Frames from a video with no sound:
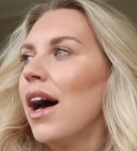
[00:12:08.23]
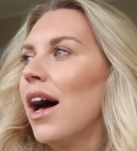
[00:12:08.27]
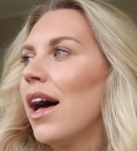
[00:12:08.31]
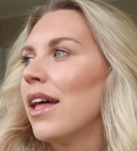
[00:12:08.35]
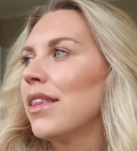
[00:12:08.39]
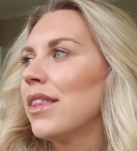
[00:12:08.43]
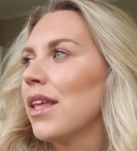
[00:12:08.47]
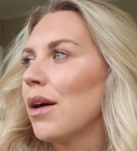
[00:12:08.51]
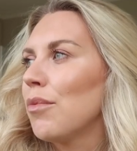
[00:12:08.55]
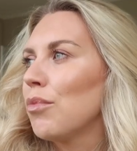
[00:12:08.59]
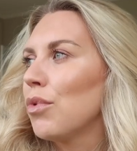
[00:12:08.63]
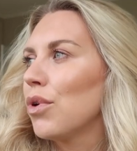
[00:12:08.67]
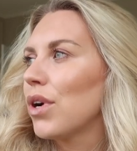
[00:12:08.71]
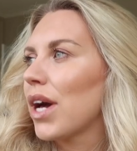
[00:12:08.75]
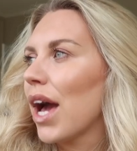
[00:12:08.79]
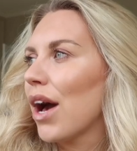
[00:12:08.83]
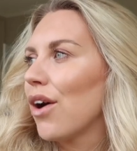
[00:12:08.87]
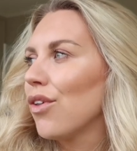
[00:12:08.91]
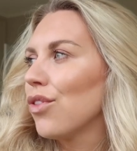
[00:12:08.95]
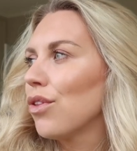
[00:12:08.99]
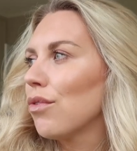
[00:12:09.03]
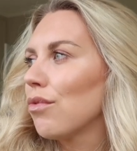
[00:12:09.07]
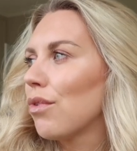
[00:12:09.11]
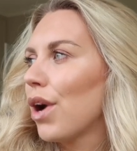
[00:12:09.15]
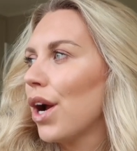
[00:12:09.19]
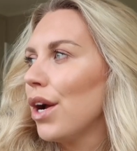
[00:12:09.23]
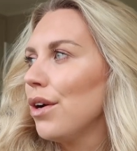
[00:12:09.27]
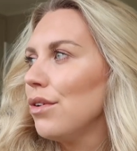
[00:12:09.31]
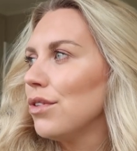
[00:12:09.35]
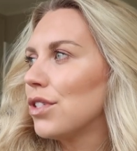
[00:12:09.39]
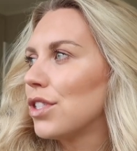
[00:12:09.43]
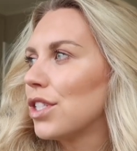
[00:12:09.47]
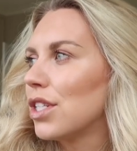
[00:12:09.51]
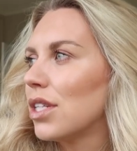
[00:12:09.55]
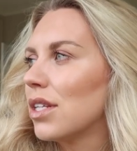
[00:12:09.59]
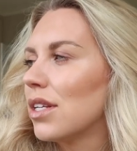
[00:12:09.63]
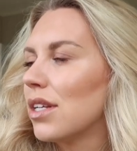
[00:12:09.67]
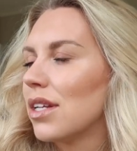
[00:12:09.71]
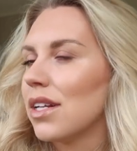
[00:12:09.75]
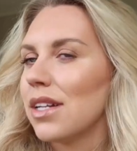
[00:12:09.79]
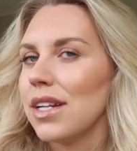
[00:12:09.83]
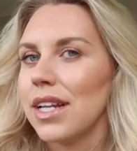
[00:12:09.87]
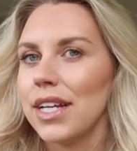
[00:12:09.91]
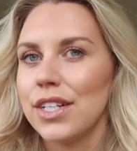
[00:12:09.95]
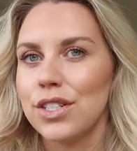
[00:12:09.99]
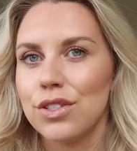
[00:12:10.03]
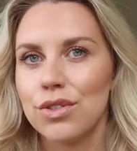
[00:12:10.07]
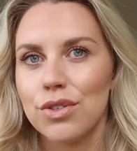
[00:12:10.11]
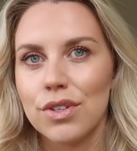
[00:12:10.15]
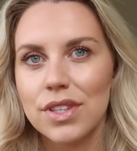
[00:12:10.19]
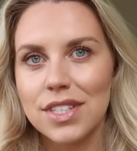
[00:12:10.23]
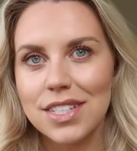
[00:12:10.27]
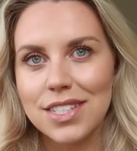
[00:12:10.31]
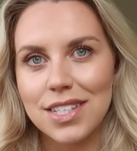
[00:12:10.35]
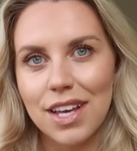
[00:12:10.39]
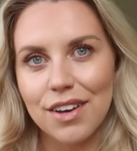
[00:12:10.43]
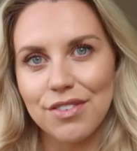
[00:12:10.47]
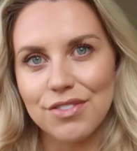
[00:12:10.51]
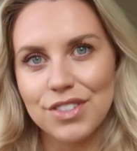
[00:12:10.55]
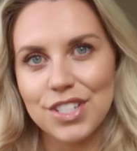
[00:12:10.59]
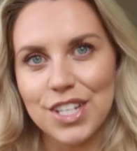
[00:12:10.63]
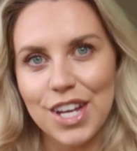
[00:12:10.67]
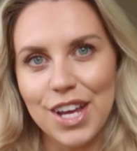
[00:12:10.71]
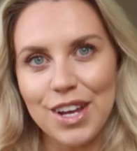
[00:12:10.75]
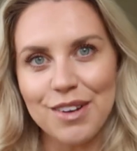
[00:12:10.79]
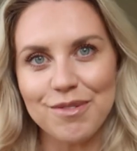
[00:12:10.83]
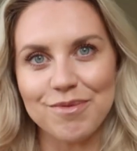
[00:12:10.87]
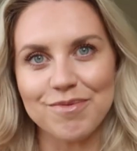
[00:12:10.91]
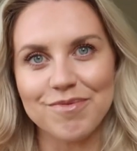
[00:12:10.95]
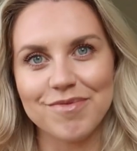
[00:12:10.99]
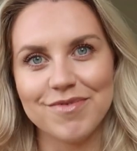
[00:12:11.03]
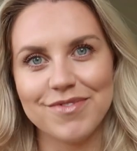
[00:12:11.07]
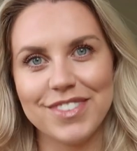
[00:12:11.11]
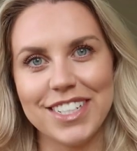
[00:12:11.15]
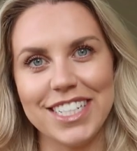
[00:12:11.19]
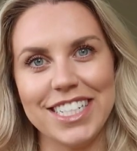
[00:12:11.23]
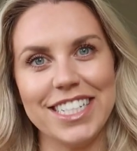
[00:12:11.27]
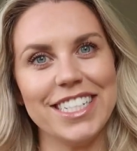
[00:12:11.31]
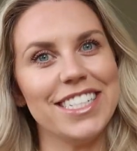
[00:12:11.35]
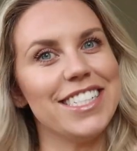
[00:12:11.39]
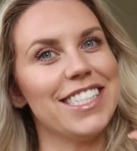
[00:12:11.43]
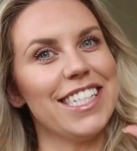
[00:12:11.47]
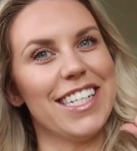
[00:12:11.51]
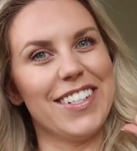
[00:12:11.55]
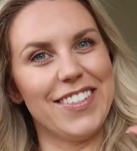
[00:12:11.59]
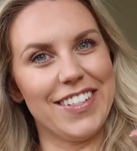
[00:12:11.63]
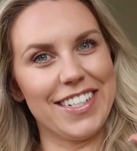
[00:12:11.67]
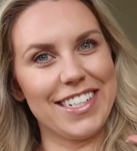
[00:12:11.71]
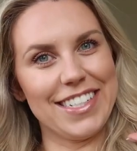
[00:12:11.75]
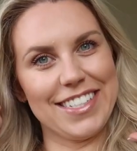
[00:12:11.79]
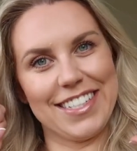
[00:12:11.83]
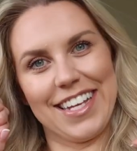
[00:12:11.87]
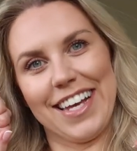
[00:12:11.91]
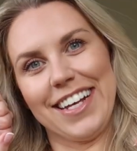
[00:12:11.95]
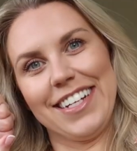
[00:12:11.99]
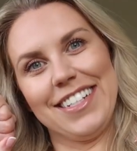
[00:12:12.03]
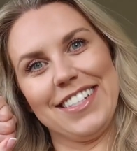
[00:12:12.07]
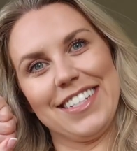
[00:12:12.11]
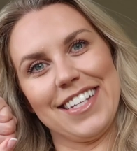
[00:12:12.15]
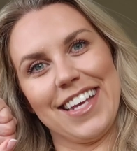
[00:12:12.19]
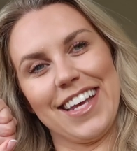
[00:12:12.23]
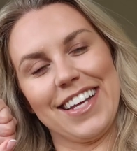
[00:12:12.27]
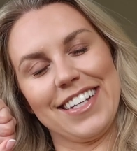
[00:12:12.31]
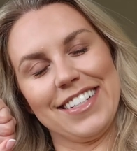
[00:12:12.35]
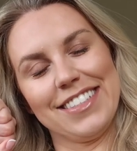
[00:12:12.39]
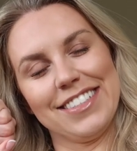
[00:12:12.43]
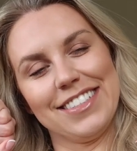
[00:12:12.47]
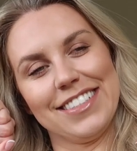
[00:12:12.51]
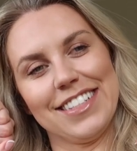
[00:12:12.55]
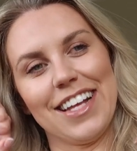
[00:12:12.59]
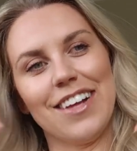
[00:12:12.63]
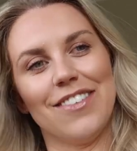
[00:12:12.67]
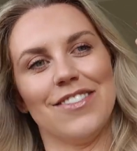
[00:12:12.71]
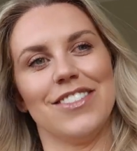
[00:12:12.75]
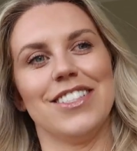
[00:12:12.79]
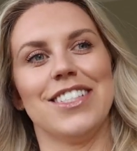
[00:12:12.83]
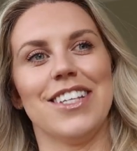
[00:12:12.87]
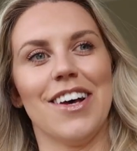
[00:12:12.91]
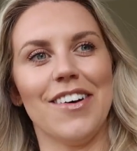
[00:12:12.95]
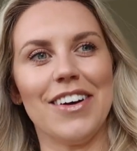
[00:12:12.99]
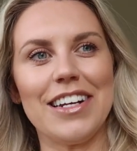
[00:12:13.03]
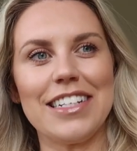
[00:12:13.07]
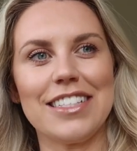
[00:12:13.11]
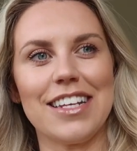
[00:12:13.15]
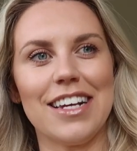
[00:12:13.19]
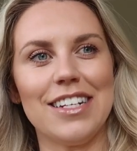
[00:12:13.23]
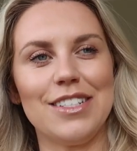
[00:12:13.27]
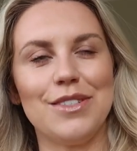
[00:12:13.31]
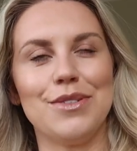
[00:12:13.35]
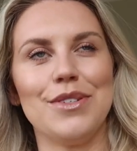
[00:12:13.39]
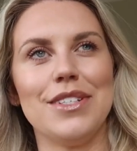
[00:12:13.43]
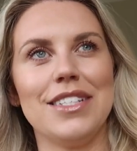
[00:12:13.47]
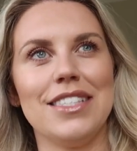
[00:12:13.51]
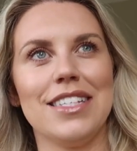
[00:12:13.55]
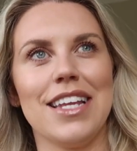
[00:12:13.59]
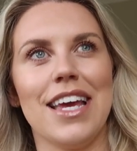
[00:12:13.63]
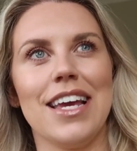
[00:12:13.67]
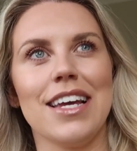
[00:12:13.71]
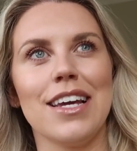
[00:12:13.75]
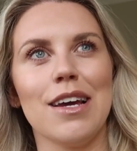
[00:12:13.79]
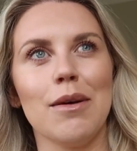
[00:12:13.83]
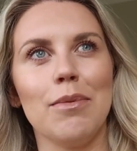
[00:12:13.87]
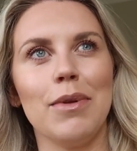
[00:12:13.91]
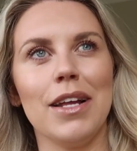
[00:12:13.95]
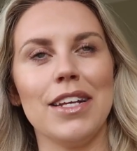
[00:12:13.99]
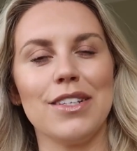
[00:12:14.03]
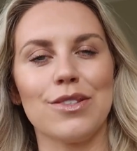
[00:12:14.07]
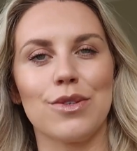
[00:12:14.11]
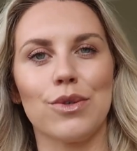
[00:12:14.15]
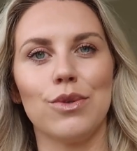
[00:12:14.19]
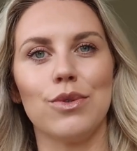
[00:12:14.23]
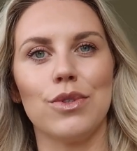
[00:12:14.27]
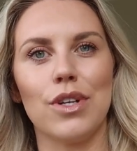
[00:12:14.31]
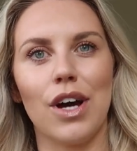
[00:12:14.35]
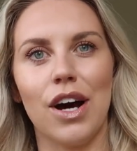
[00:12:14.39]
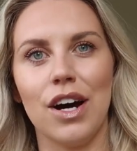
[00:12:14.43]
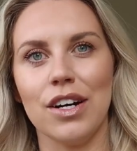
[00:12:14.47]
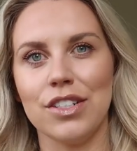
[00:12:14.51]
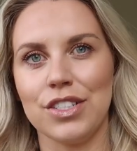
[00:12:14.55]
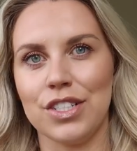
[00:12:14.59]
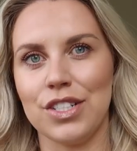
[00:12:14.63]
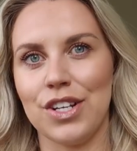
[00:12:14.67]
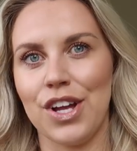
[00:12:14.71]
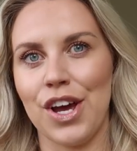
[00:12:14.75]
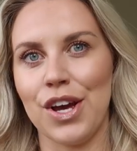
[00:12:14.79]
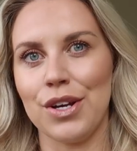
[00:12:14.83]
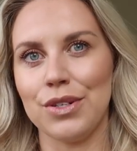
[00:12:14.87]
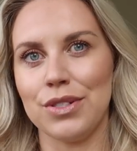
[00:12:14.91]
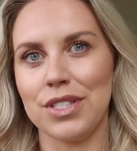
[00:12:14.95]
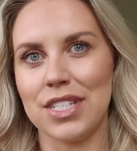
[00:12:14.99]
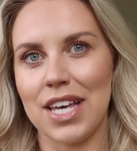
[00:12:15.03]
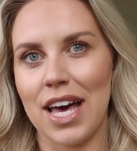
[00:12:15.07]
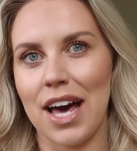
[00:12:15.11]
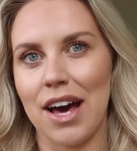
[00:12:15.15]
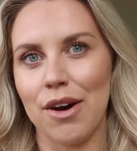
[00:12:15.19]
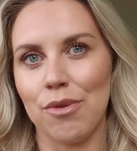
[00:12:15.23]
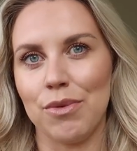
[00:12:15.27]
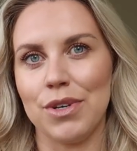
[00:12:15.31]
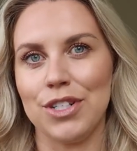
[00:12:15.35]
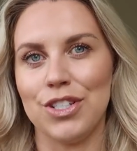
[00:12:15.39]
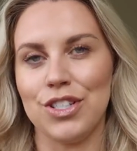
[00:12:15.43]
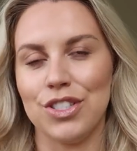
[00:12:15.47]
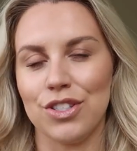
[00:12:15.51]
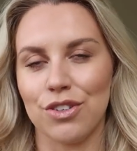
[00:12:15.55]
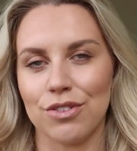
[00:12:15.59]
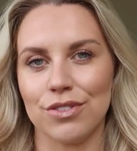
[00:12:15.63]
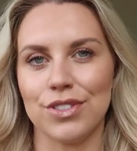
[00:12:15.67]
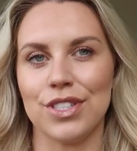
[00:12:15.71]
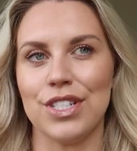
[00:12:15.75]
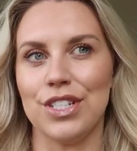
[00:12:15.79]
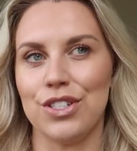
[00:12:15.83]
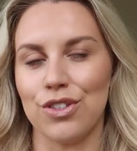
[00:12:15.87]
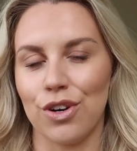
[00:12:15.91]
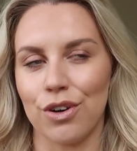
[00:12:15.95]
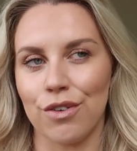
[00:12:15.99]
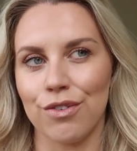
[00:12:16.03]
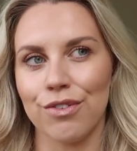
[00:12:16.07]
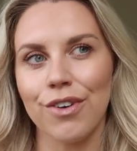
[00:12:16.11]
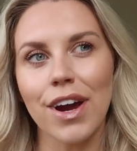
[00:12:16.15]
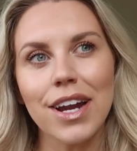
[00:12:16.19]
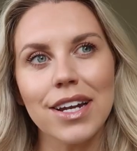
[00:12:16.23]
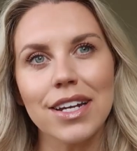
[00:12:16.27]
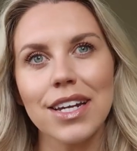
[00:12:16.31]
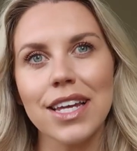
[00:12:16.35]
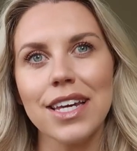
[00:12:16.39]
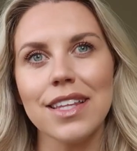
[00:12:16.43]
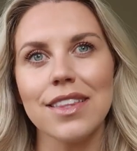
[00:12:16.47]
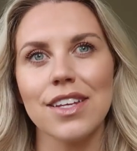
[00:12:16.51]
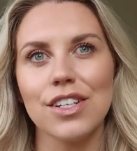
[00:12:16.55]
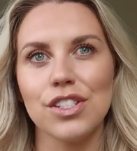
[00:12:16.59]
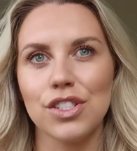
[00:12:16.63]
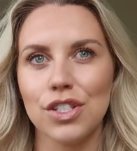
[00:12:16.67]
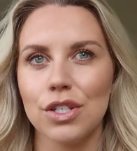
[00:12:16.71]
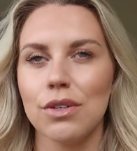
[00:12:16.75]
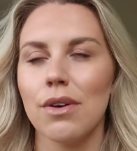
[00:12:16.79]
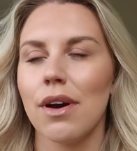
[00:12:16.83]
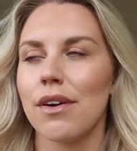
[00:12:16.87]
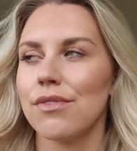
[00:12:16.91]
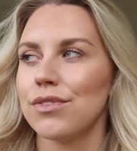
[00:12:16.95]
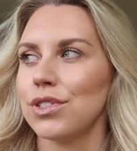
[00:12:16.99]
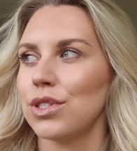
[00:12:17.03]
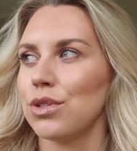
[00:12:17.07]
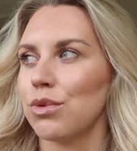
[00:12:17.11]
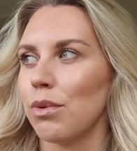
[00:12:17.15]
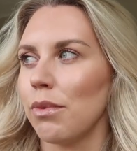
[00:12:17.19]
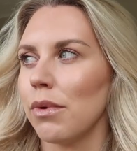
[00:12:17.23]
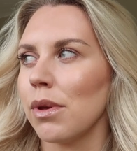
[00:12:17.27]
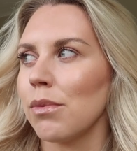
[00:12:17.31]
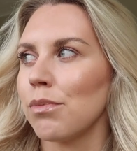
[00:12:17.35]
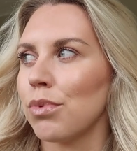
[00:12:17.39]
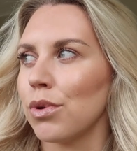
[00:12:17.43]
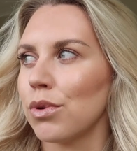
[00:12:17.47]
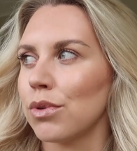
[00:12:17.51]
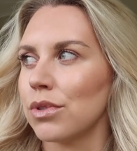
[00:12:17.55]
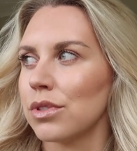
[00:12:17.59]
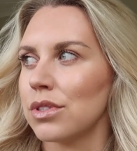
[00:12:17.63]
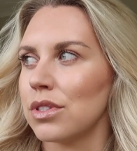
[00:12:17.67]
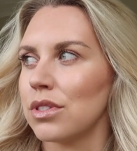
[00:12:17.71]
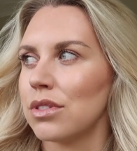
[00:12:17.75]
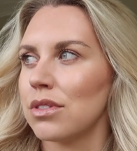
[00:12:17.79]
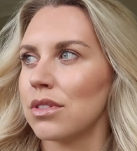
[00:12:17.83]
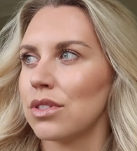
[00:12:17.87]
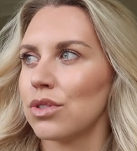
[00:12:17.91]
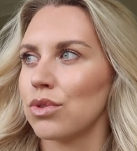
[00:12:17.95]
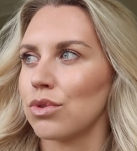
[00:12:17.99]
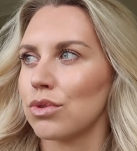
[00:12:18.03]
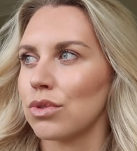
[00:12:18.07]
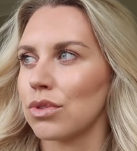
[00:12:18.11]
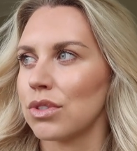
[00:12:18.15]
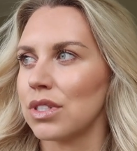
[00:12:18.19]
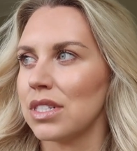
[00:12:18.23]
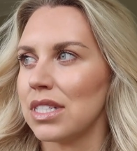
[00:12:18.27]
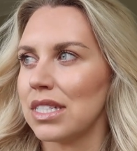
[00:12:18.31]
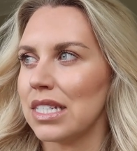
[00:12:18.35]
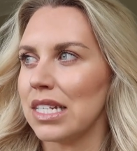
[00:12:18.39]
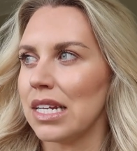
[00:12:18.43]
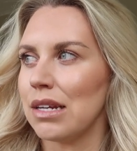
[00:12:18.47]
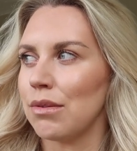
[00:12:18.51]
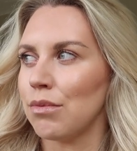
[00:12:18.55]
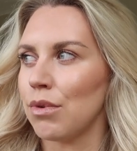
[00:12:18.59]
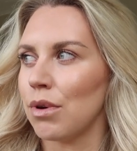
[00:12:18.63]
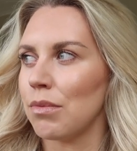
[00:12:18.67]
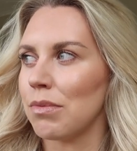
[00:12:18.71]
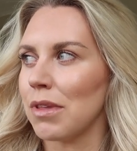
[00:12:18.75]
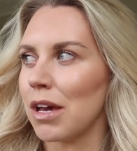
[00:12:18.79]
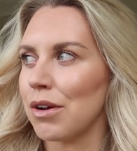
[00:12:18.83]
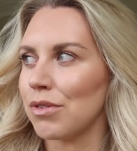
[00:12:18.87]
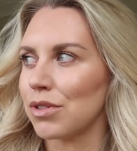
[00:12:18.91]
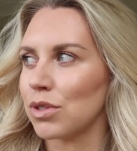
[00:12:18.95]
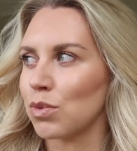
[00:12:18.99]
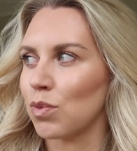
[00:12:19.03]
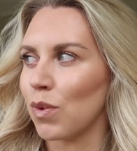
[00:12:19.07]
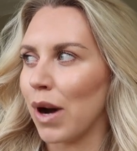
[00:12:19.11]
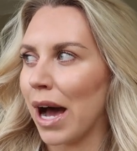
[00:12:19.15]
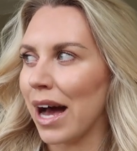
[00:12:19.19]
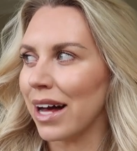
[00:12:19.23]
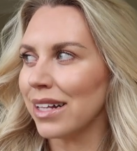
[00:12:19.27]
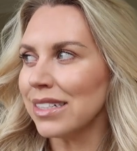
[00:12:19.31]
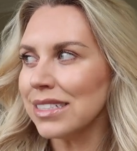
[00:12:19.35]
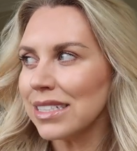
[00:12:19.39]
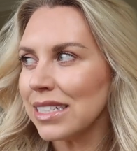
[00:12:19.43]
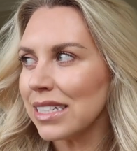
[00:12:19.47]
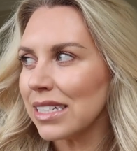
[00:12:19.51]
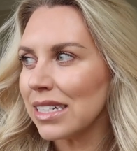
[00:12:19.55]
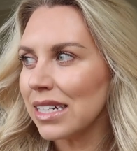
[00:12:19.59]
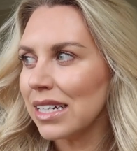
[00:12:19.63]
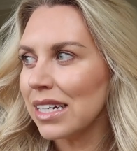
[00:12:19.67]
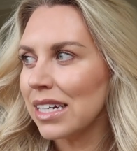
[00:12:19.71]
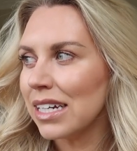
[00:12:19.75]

And then we'll get on the road later on this afternoon, which is so exciting. I'm so excited. We're staying at a place called Arden Hotel, which is obviously dog friendly. They do have a swimming pool and sauna and steam room there as well.